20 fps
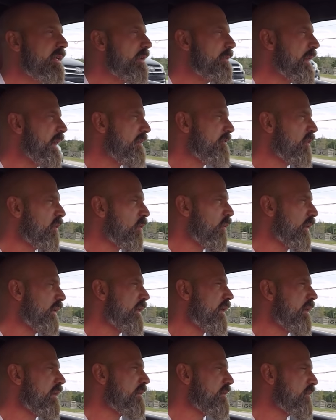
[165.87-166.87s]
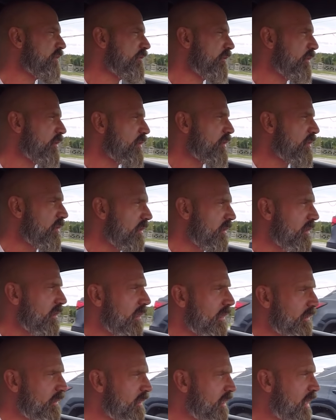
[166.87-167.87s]
ended up having one-itis for this girl
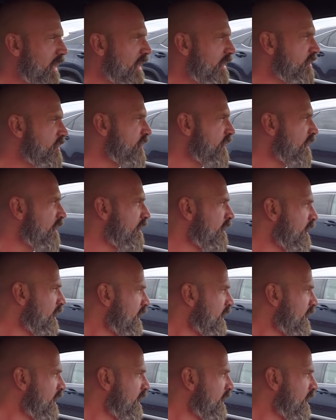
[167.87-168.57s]
called Katya.